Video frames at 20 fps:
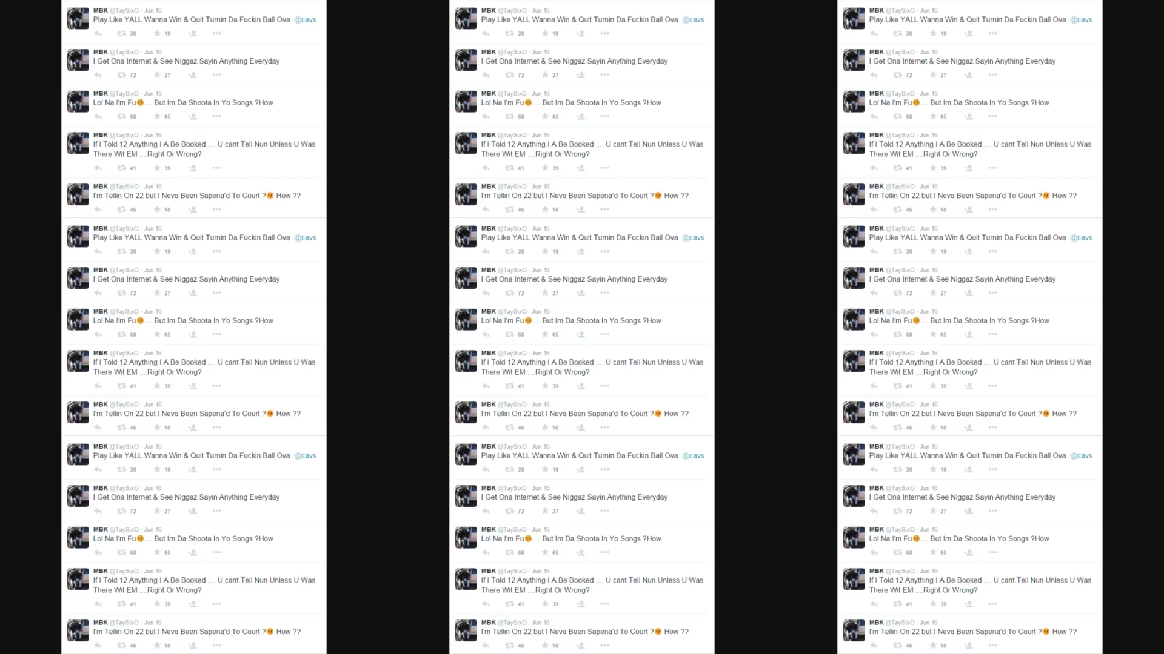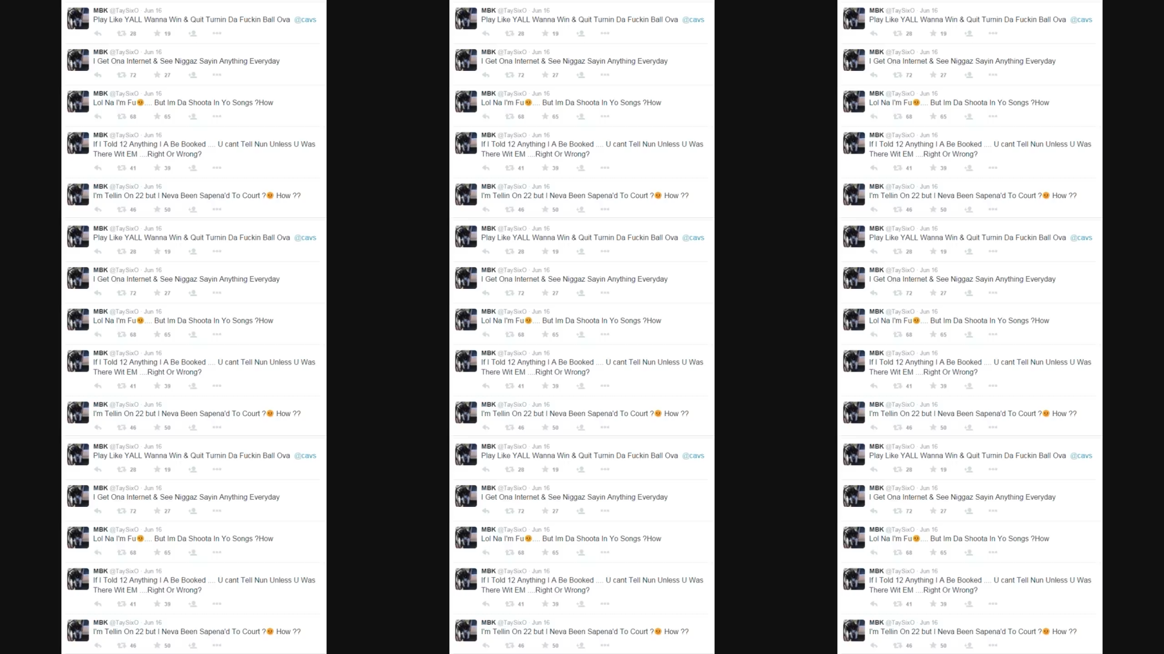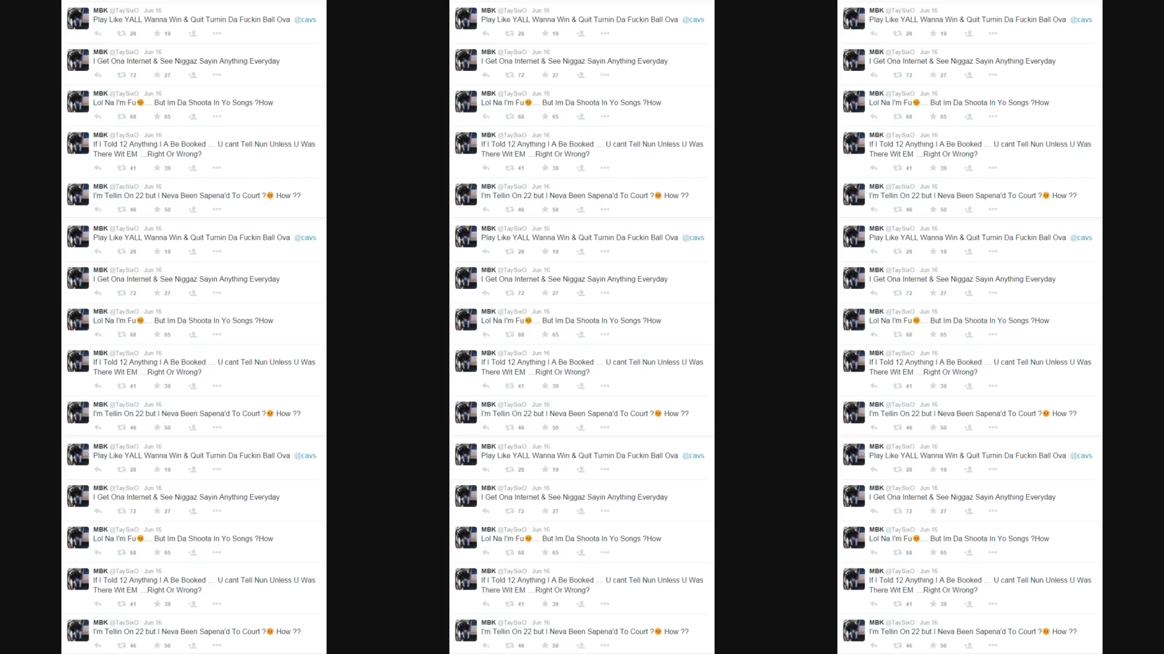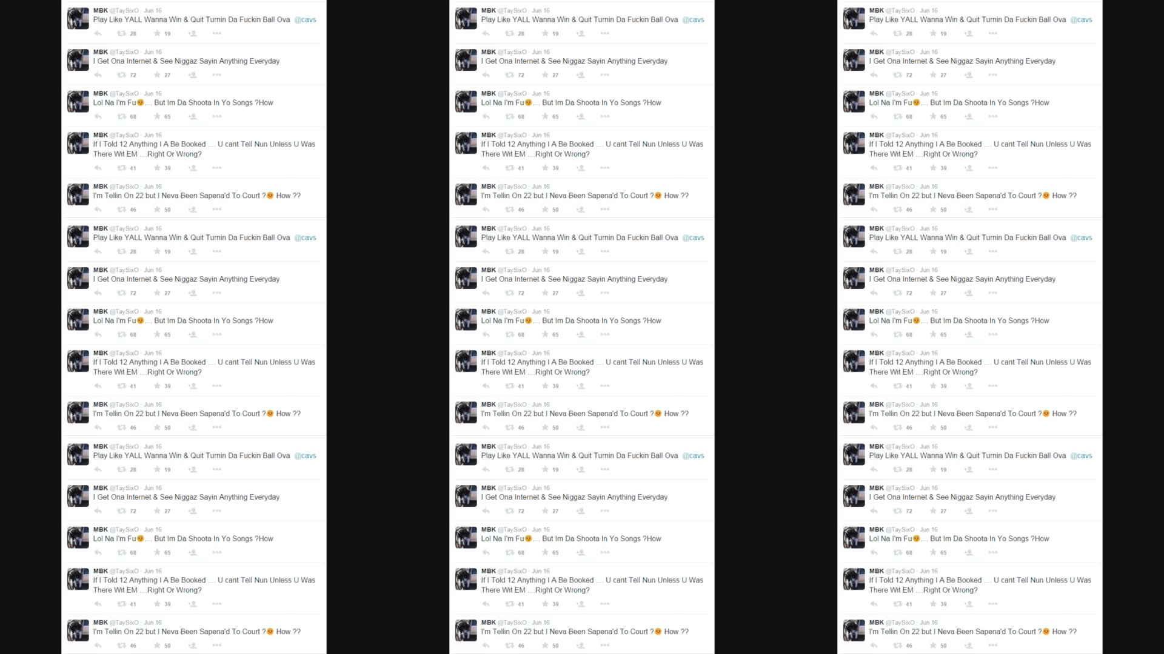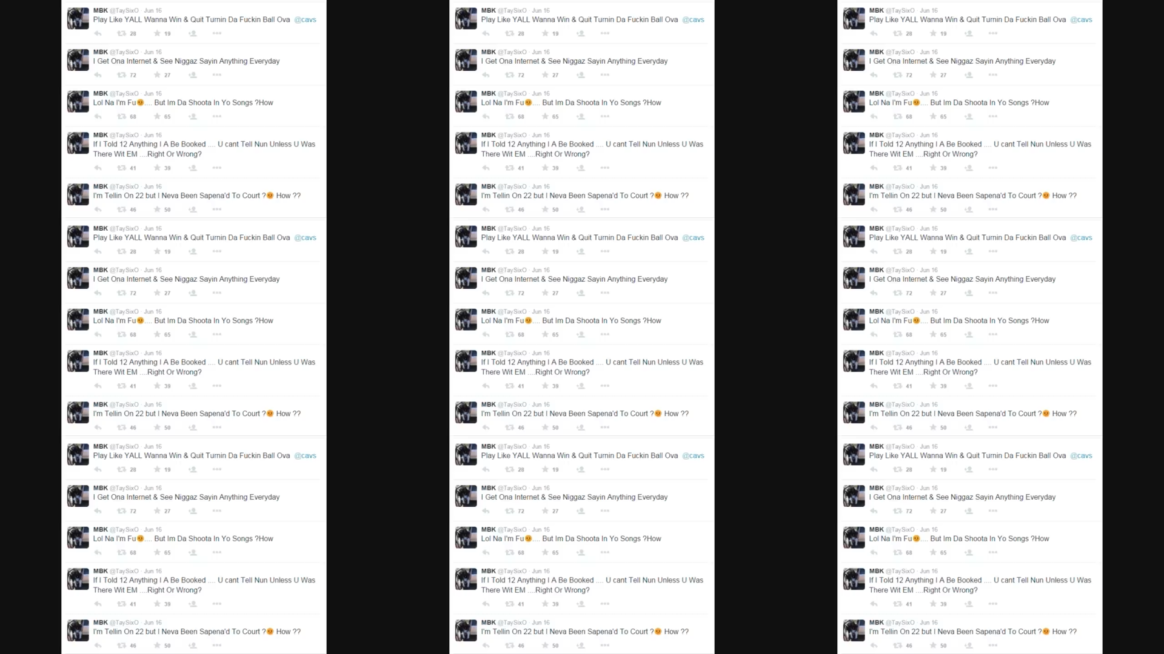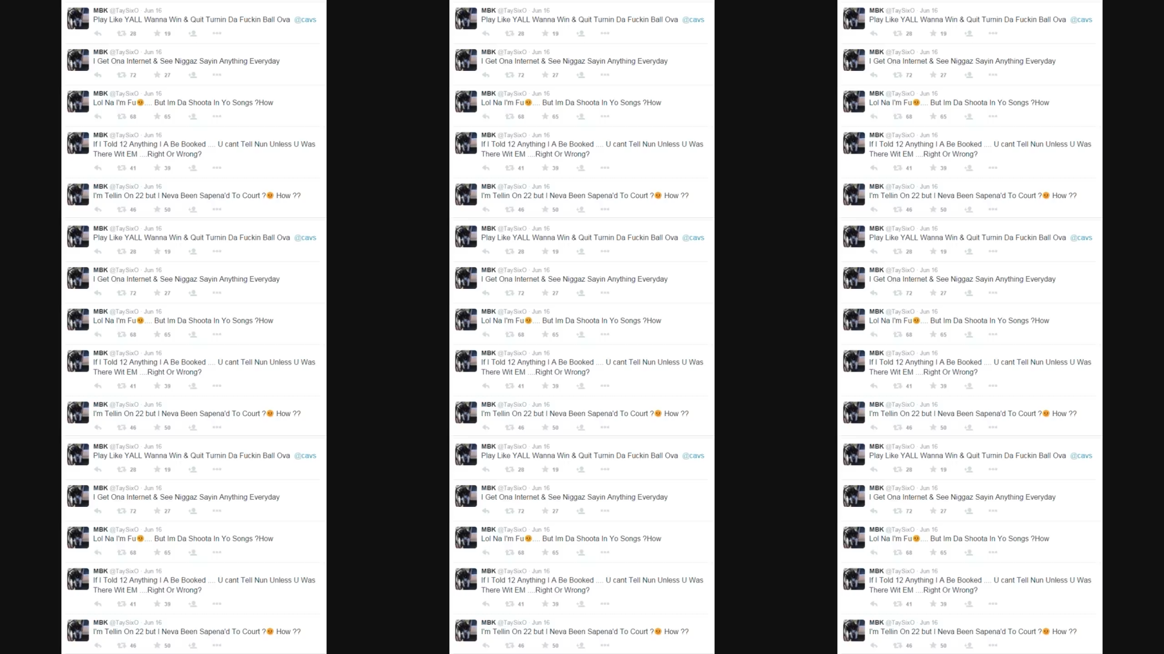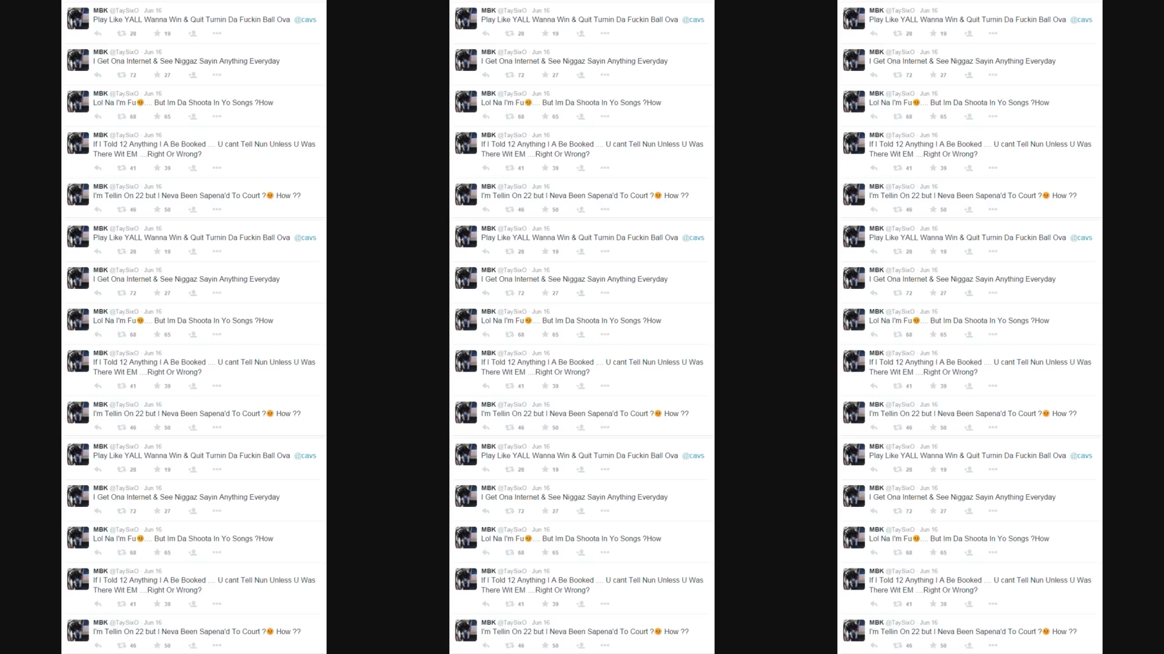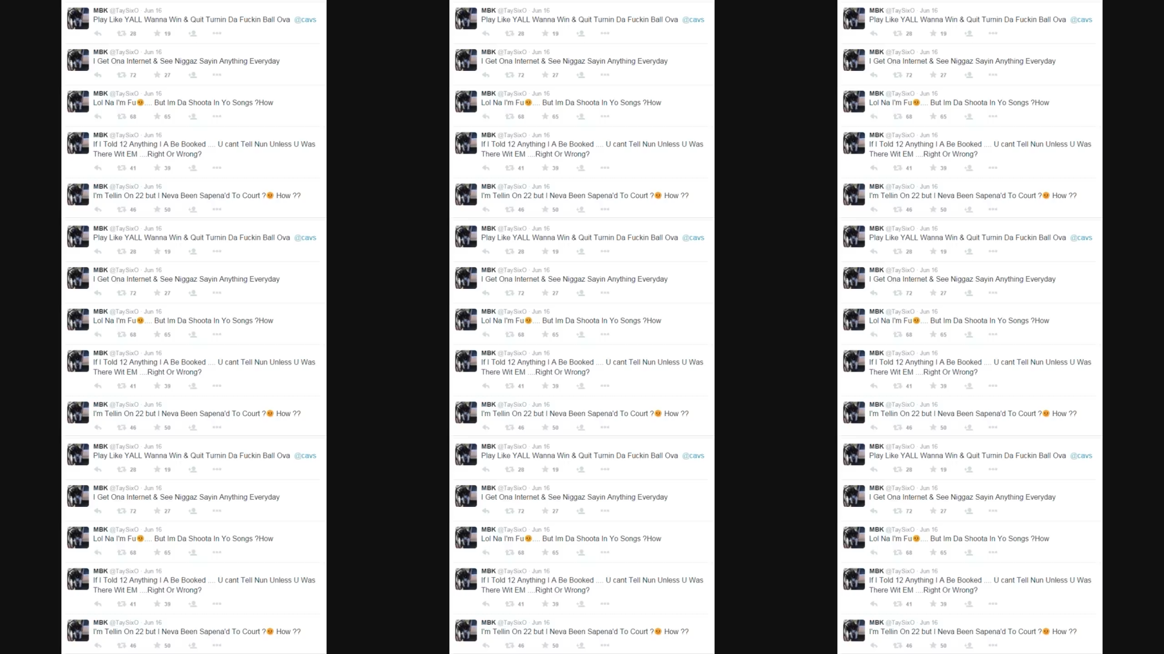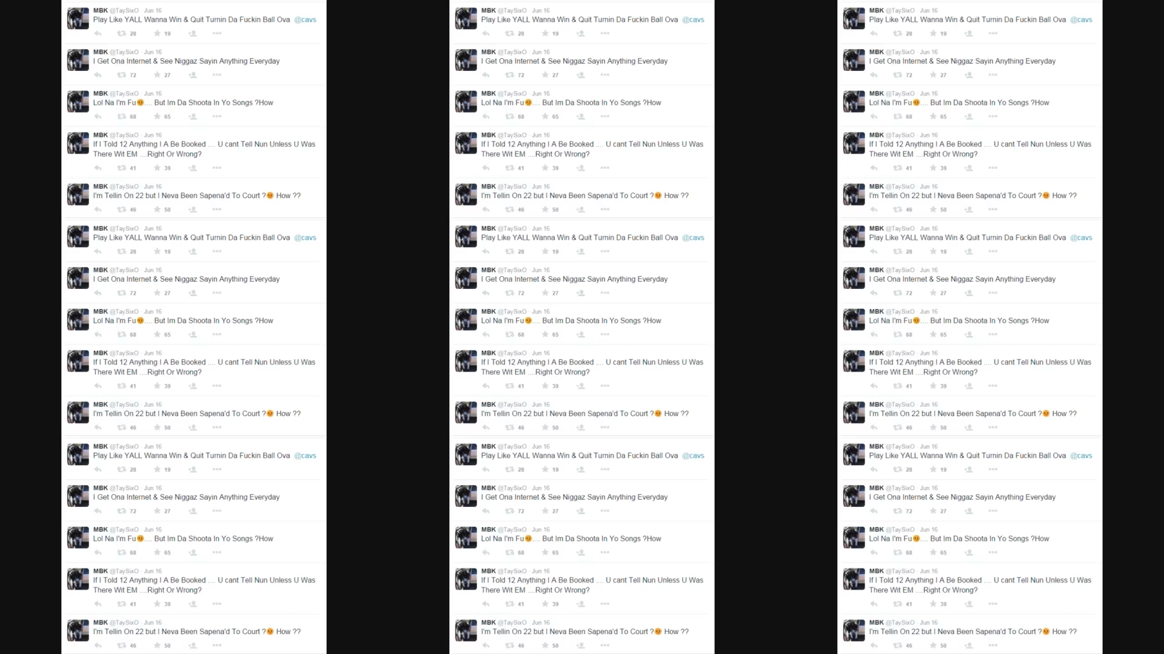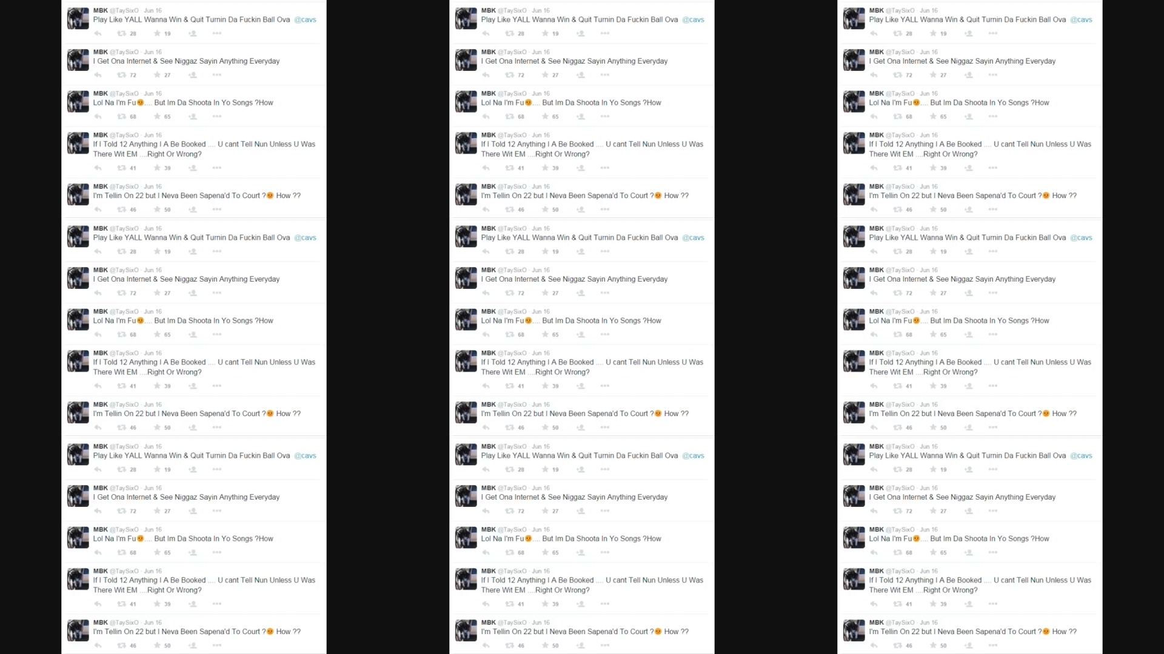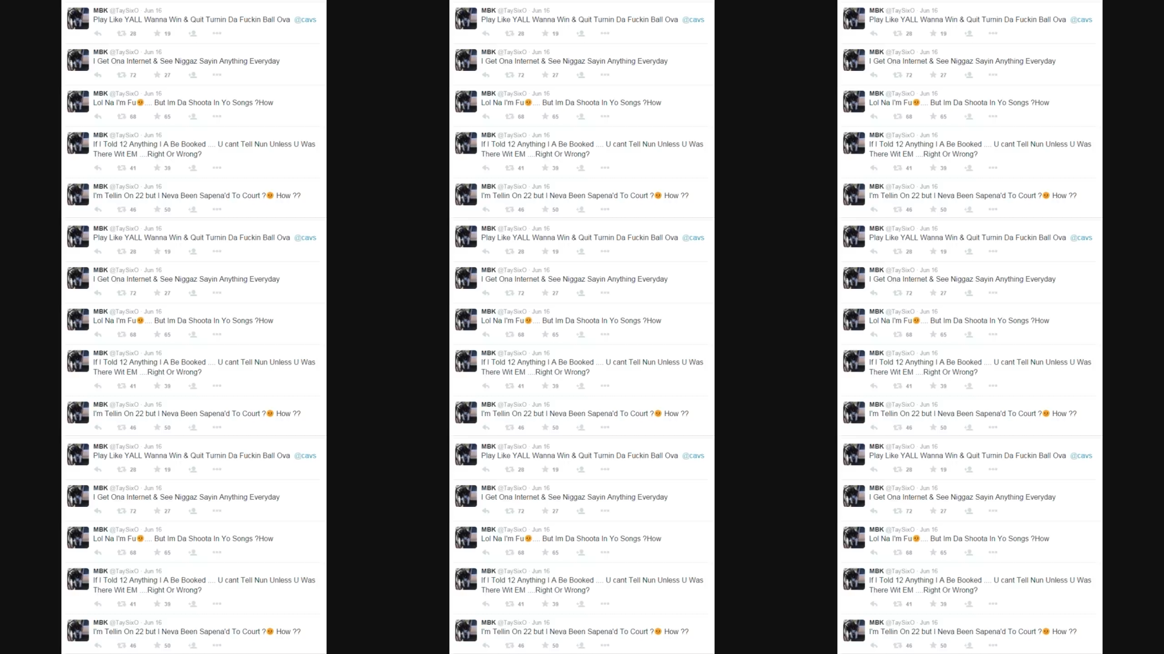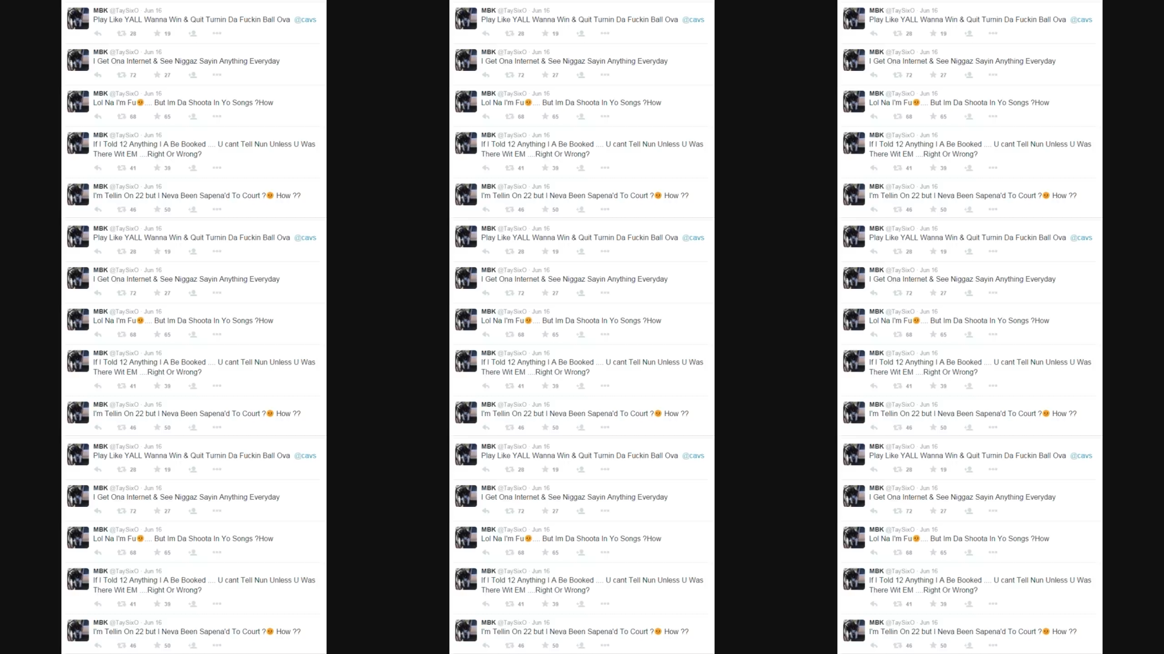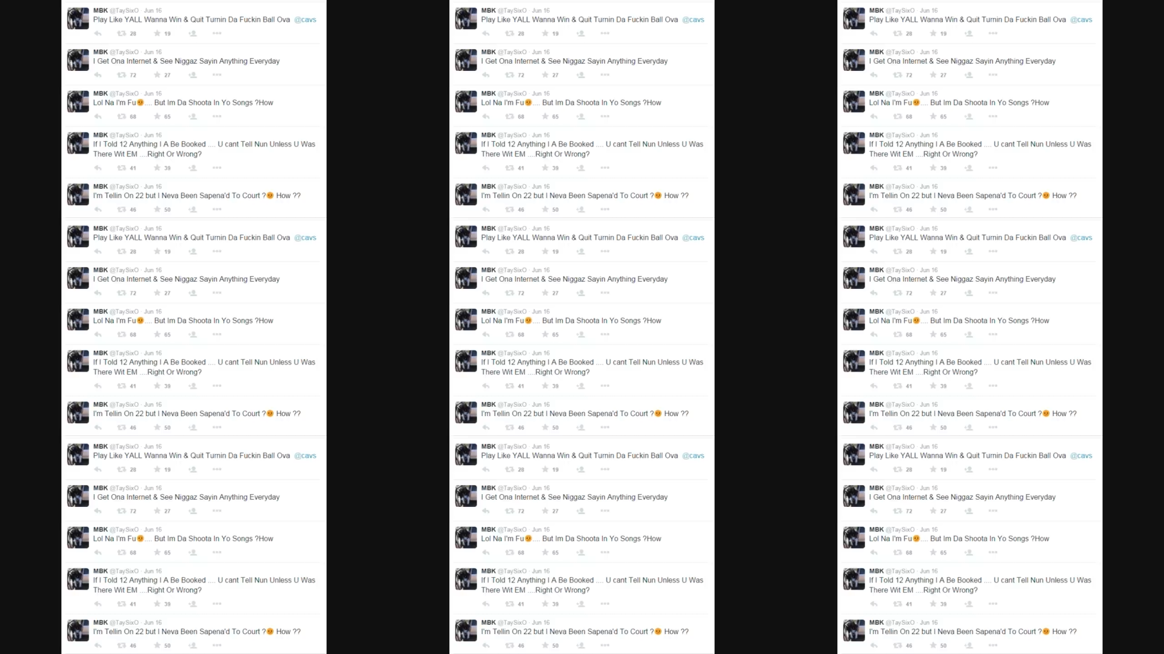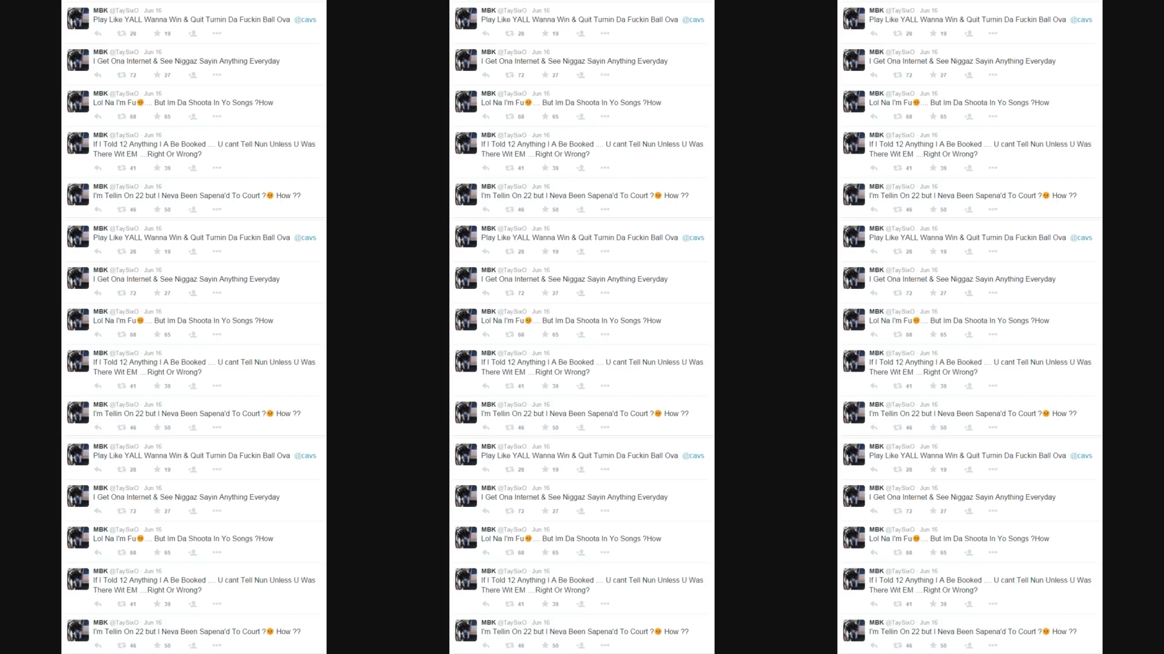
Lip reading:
[unreadable: no face in view]